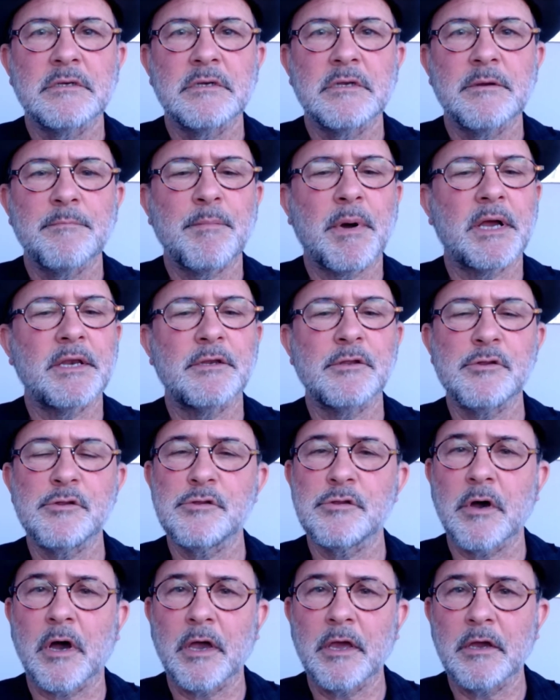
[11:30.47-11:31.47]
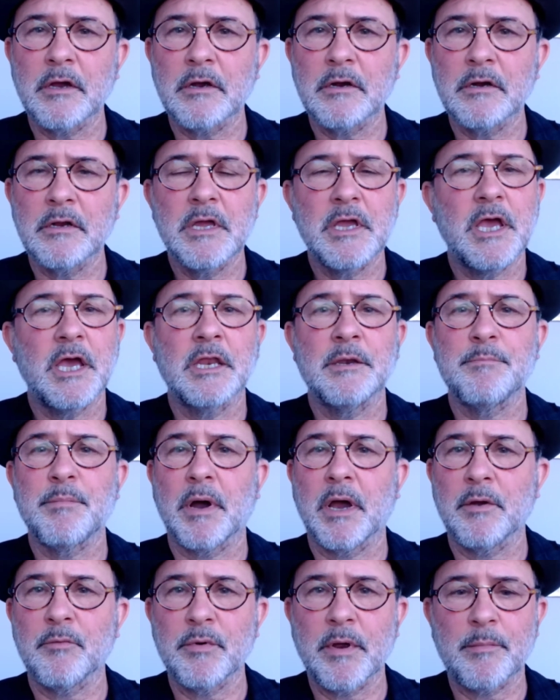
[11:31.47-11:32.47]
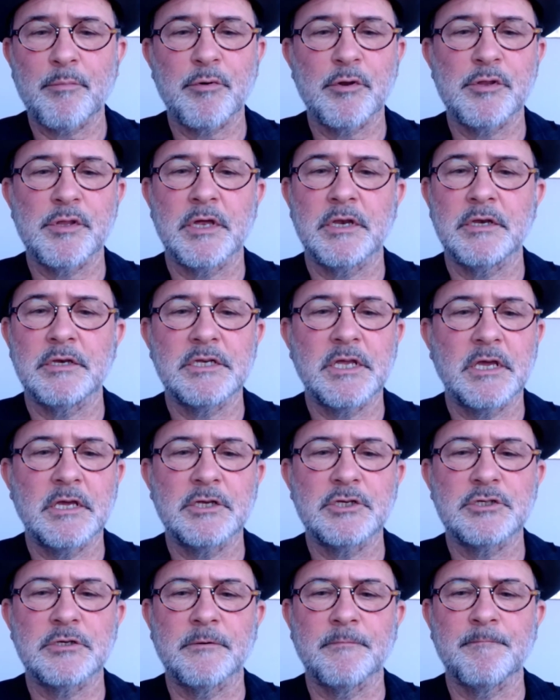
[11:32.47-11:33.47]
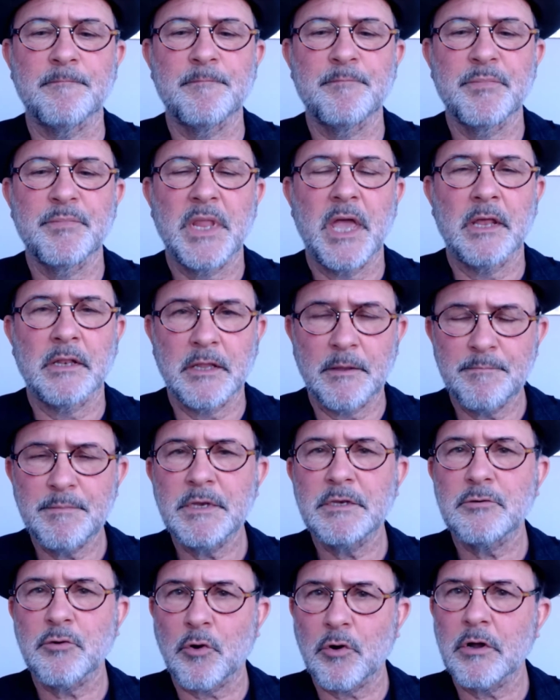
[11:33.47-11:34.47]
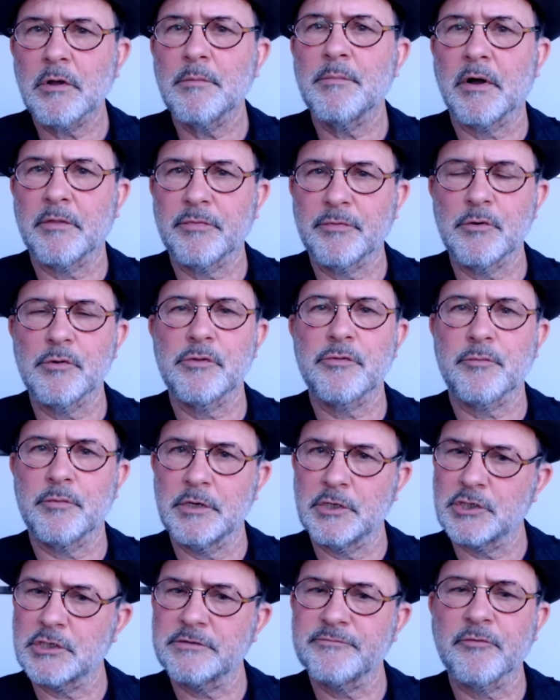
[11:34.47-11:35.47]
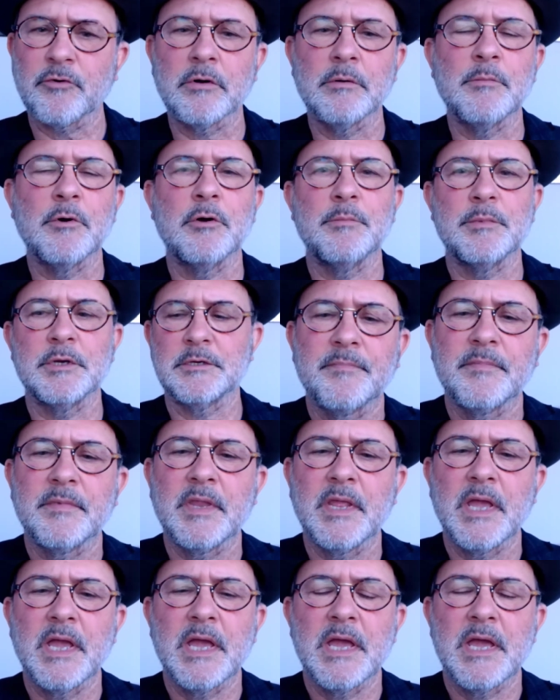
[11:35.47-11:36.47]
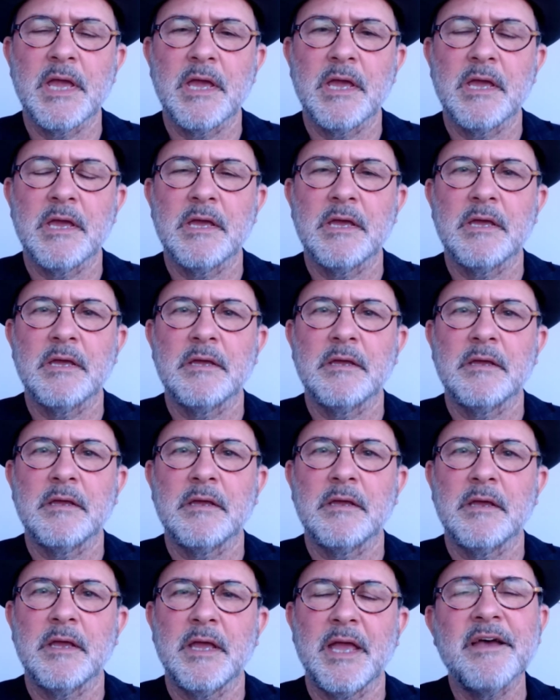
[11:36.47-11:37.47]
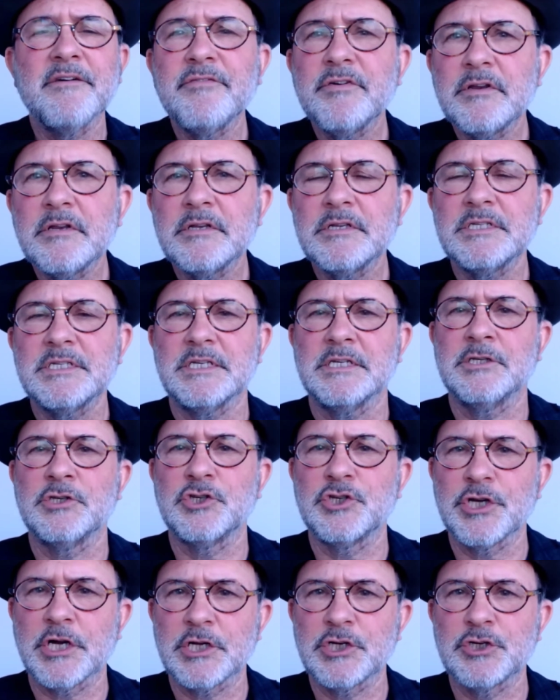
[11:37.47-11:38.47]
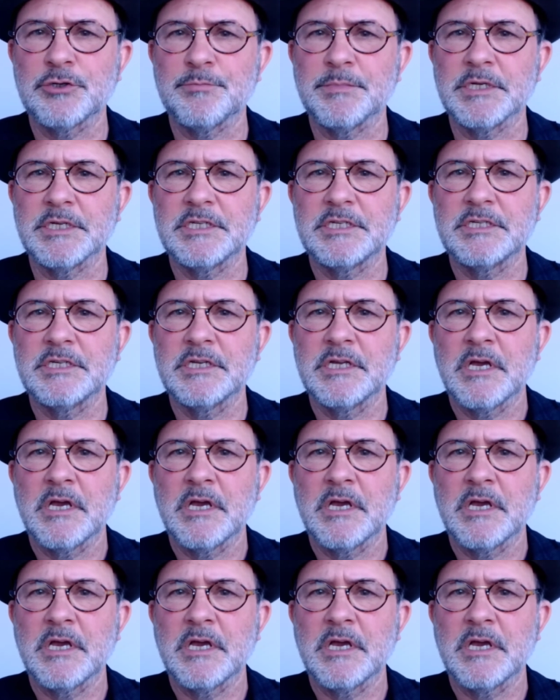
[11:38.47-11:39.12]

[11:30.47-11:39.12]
by desire, and by representation. And let me talk about those three just for a moment. Evidence in judgments.